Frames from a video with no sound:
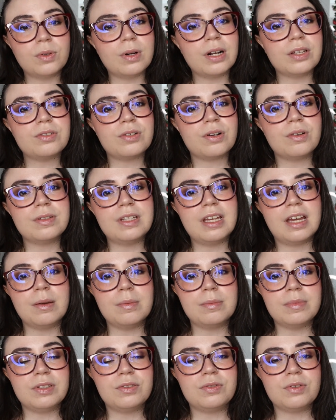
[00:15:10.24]
you want to throw
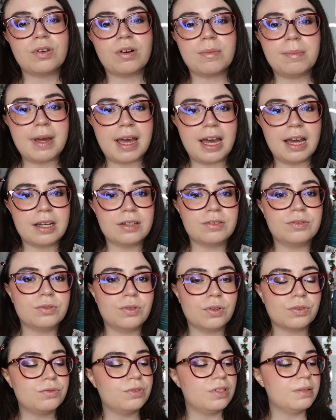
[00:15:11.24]
them into your bag to
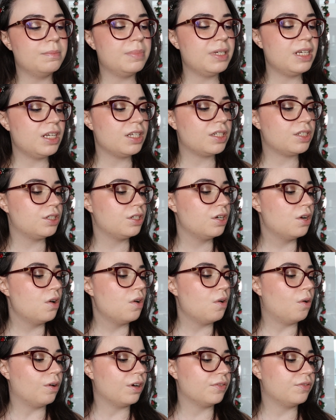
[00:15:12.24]
go to the beach,
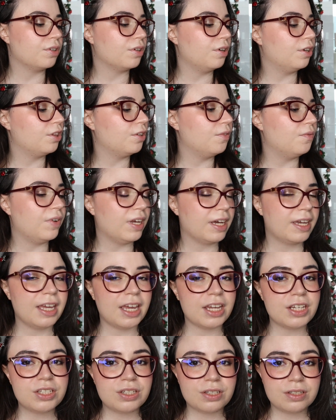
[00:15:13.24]
or if you're going on
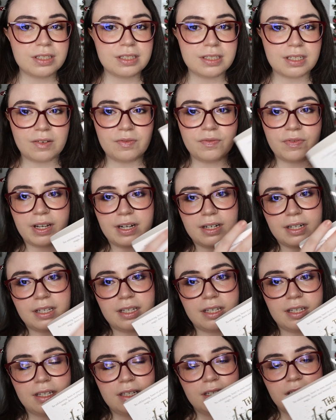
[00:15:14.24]
vacation, these are
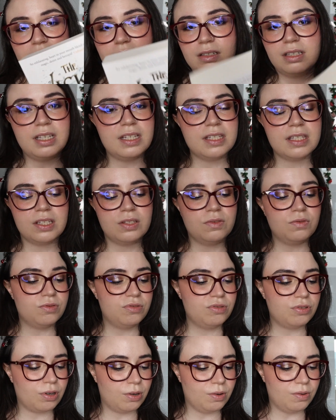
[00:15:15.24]
very easy to
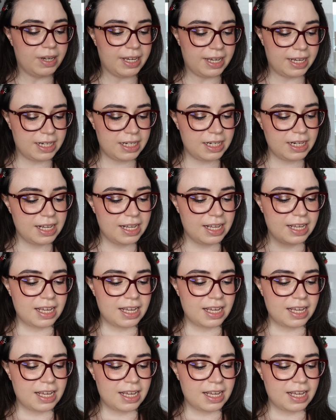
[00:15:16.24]
throw in.